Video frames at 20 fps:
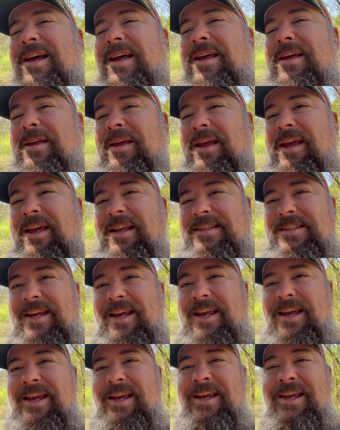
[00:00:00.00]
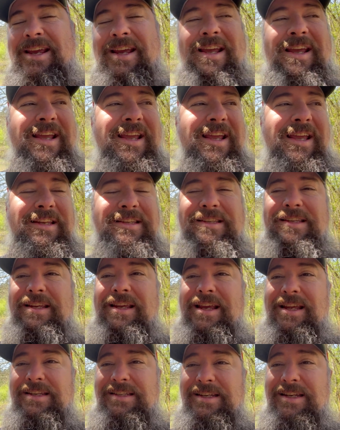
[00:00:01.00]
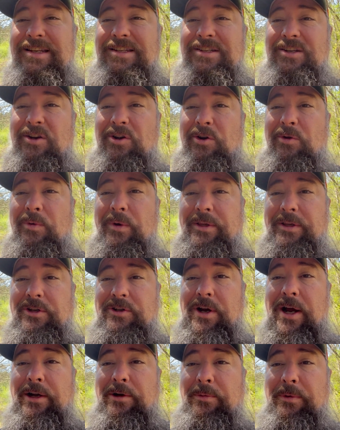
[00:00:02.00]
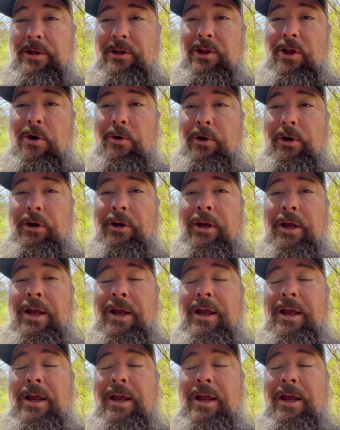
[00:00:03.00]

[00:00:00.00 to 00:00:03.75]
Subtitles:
It's easier with the tractor with a loader.